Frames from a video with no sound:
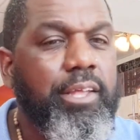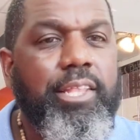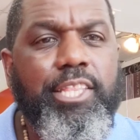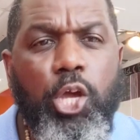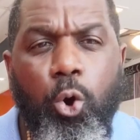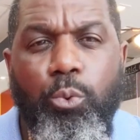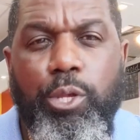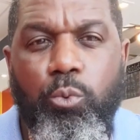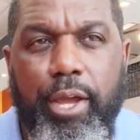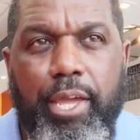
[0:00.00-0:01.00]
that the
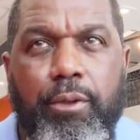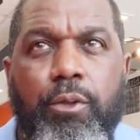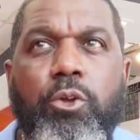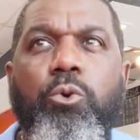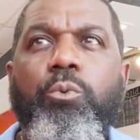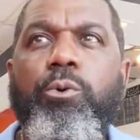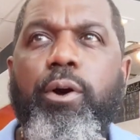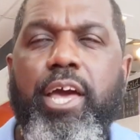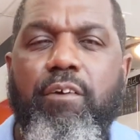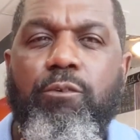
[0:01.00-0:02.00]
only way we
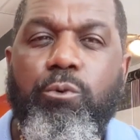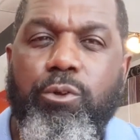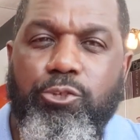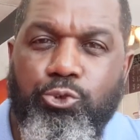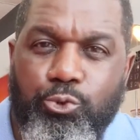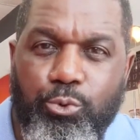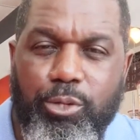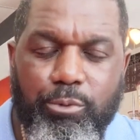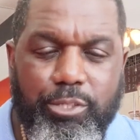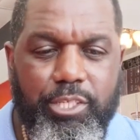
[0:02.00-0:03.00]
will ever
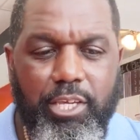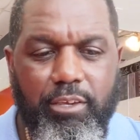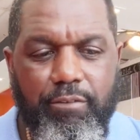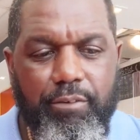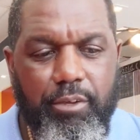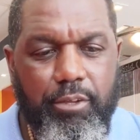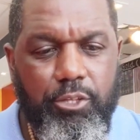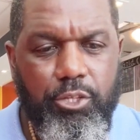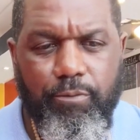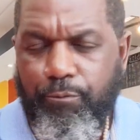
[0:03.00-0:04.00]
truly receive
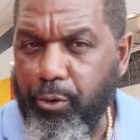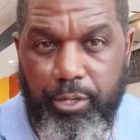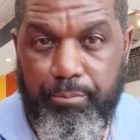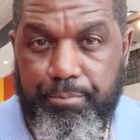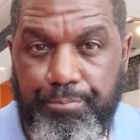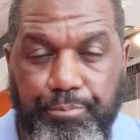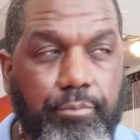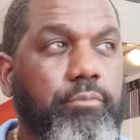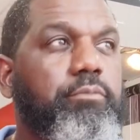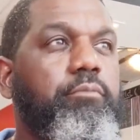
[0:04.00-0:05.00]
freedom
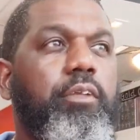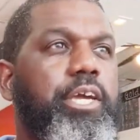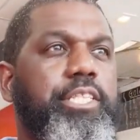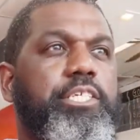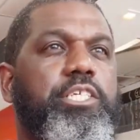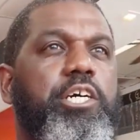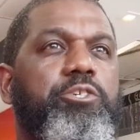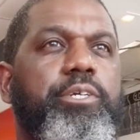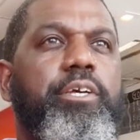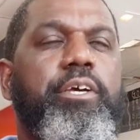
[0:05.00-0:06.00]
in this
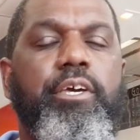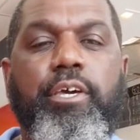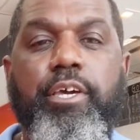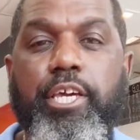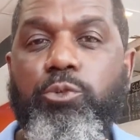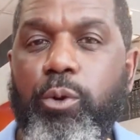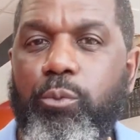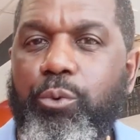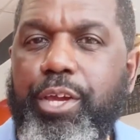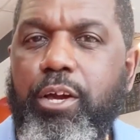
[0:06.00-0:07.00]
country is
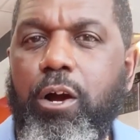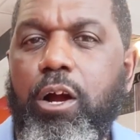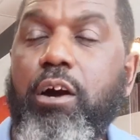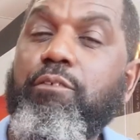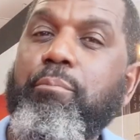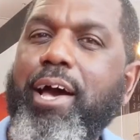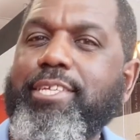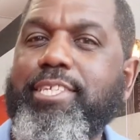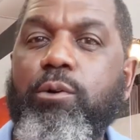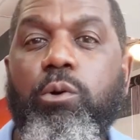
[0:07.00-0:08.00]
when we are of a
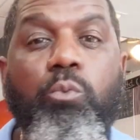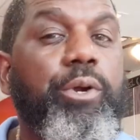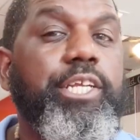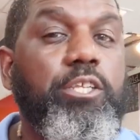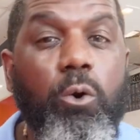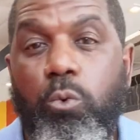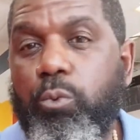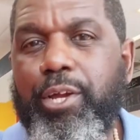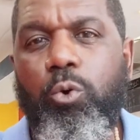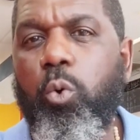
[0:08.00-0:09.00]
mindset where we don't
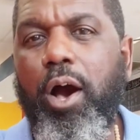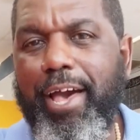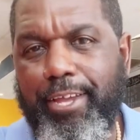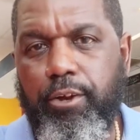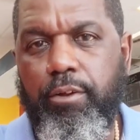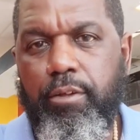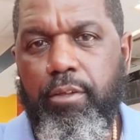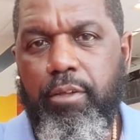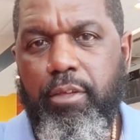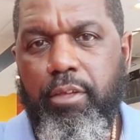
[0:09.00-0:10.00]
require
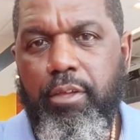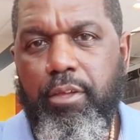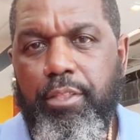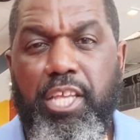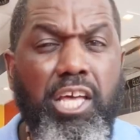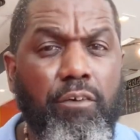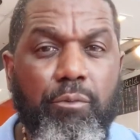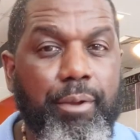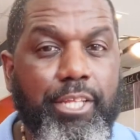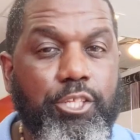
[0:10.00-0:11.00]
the
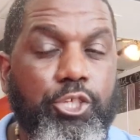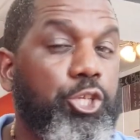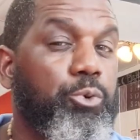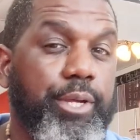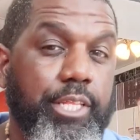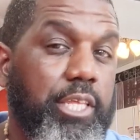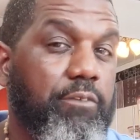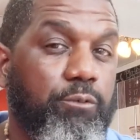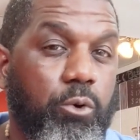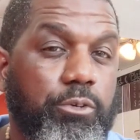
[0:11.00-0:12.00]
government to do
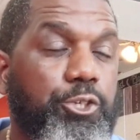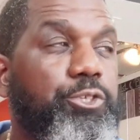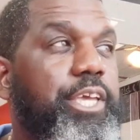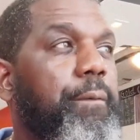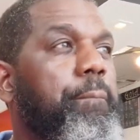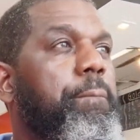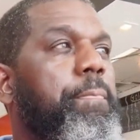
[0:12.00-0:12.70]
anything for us. You see,